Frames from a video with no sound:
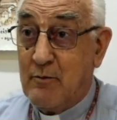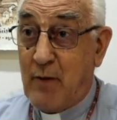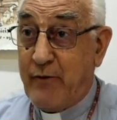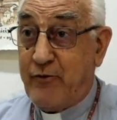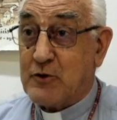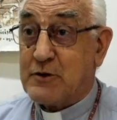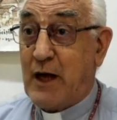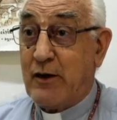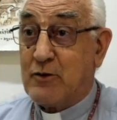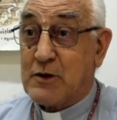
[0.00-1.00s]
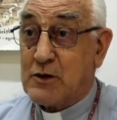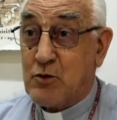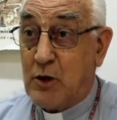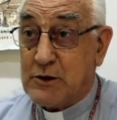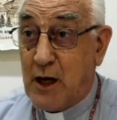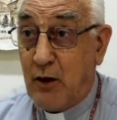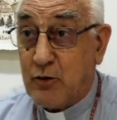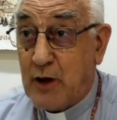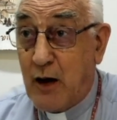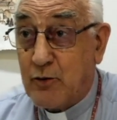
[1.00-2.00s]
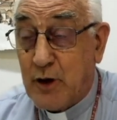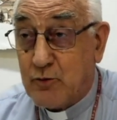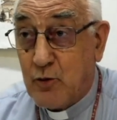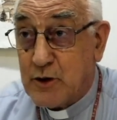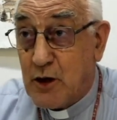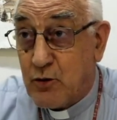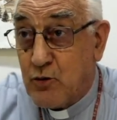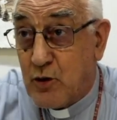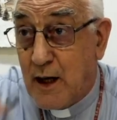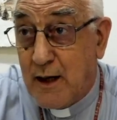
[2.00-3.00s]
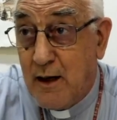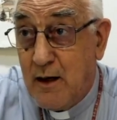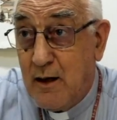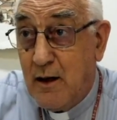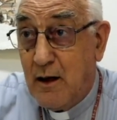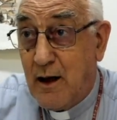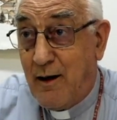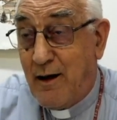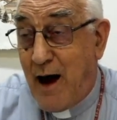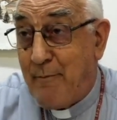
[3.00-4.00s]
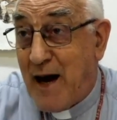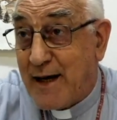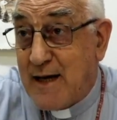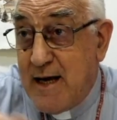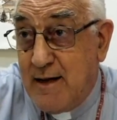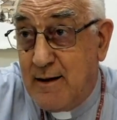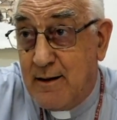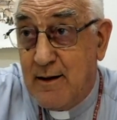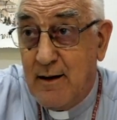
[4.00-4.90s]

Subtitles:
My first diocese was a Lautau, that was a rural, a marine